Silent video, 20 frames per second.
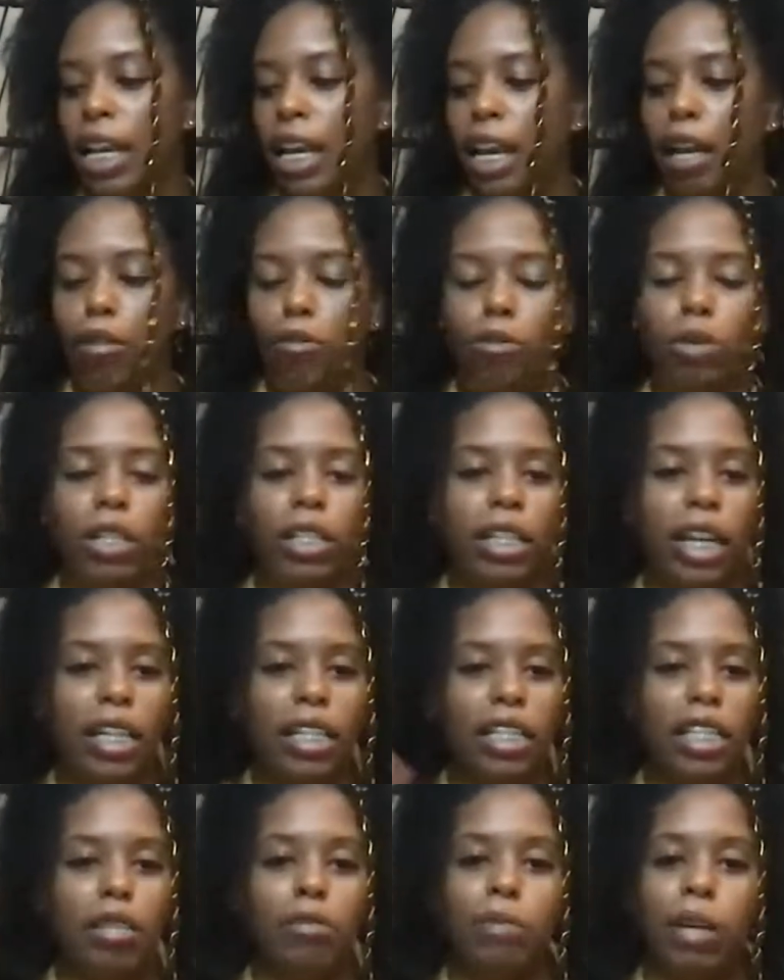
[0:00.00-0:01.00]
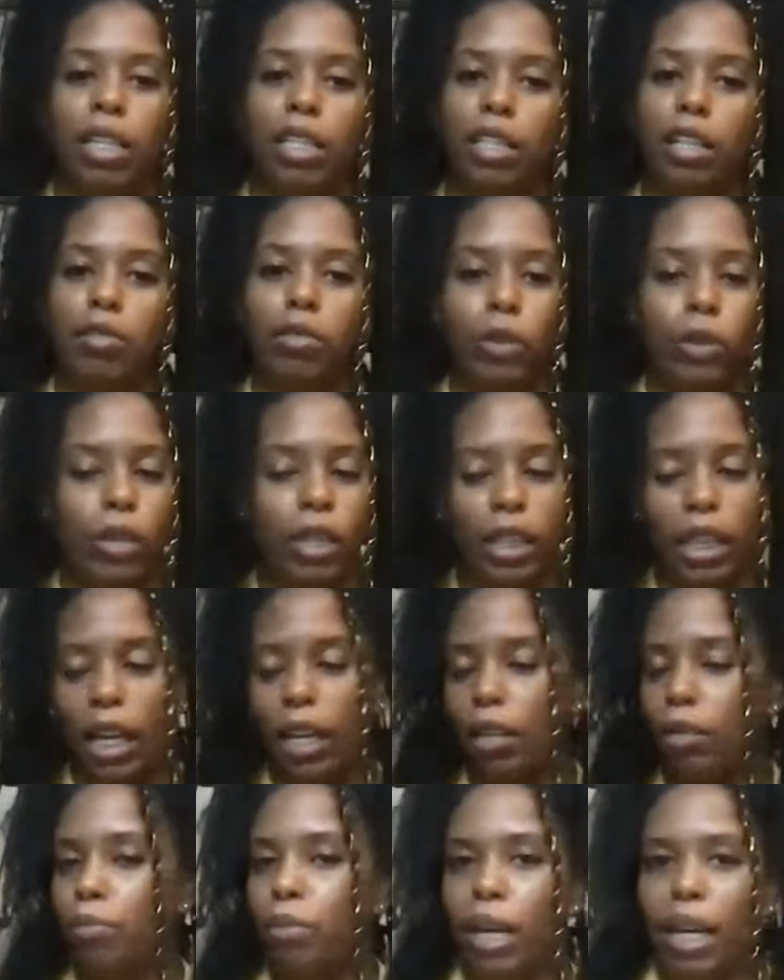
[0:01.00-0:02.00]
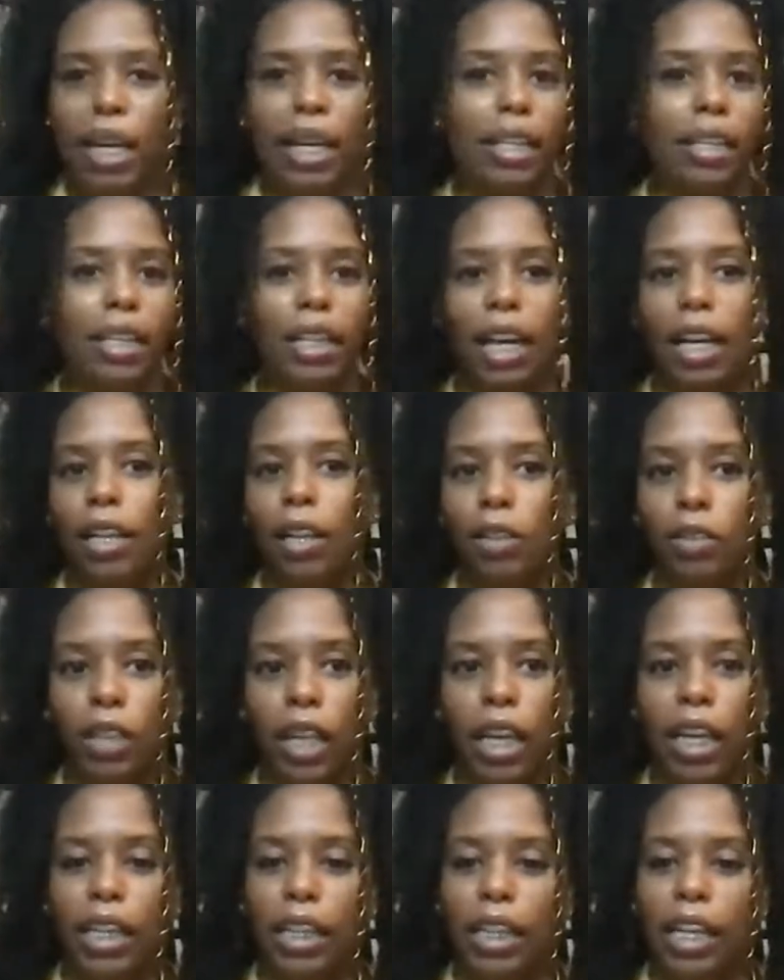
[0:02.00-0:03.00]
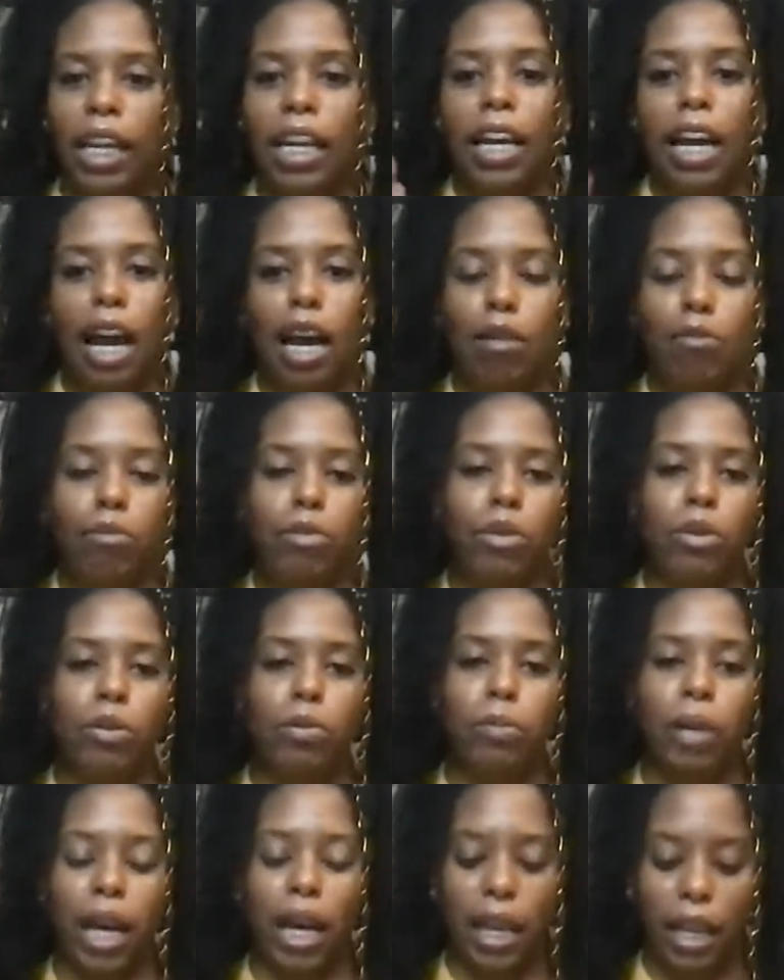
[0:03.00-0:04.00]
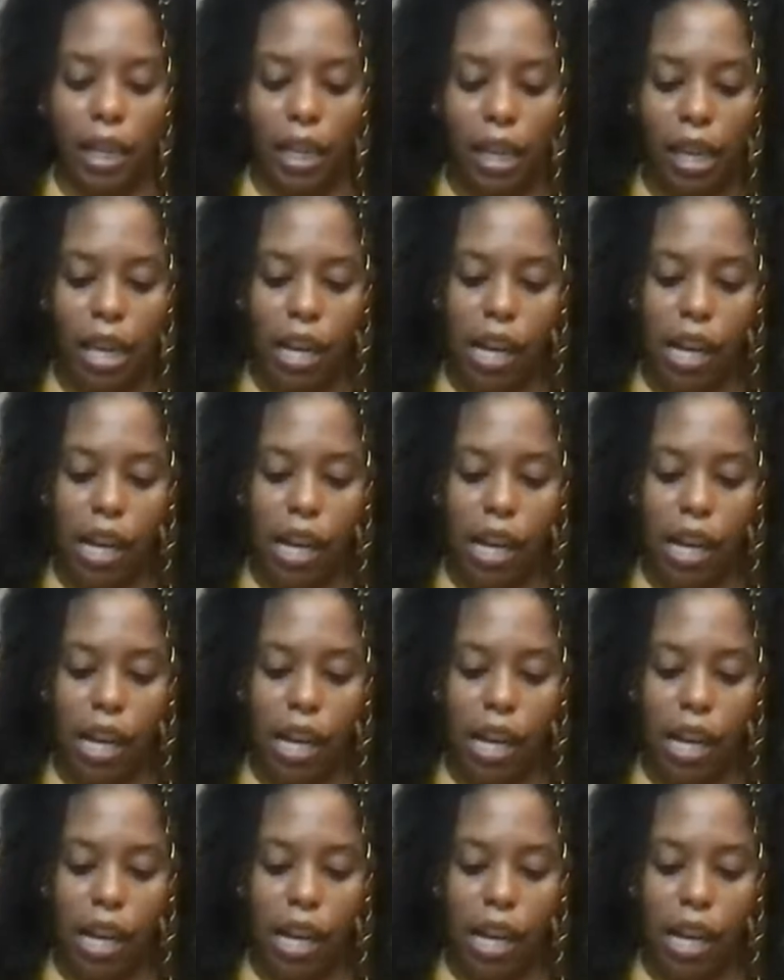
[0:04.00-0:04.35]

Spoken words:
And once I see myself going down a path that I don't like, I pull back.